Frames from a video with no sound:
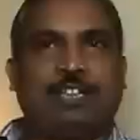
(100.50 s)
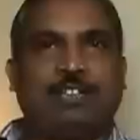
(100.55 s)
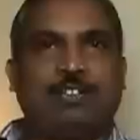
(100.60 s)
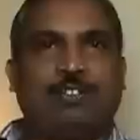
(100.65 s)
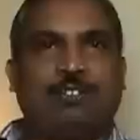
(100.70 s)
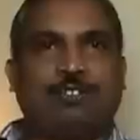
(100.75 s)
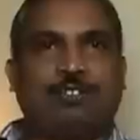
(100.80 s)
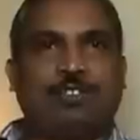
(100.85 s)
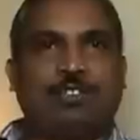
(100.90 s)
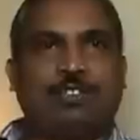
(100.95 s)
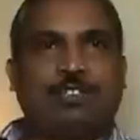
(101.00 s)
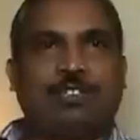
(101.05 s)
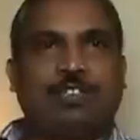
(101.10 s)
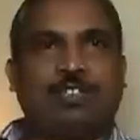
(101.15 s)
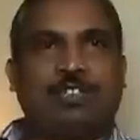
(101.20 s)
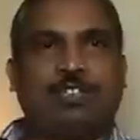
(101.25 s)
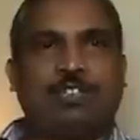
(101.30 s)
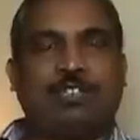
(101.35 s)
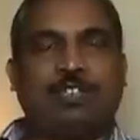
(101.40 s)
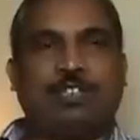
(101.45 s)
and
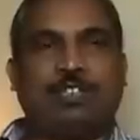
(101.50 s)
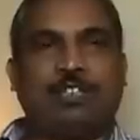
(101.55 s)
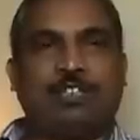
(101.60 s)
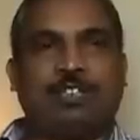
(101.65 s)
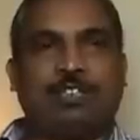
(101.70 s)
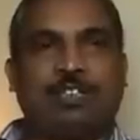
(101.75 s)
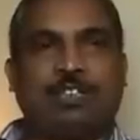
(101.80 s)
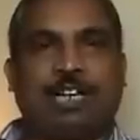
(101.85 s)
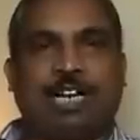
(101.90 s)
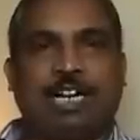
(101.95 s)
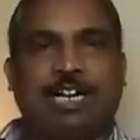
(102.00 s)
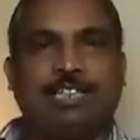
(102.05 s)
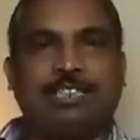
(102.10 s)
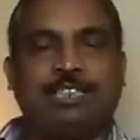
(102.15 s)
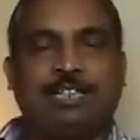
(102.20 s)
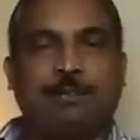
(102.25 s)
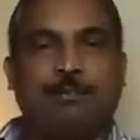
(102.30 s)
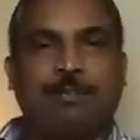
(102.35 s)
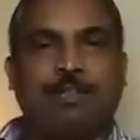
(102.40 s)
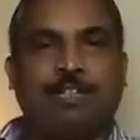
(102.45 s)
Dr.
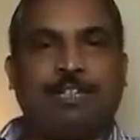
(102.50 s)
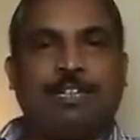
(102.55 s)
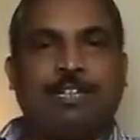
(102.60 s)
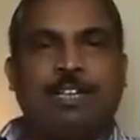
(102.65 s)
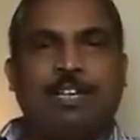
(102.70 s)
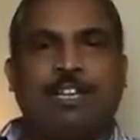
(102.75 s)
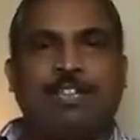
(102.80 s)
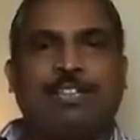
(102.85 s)
Candizabe,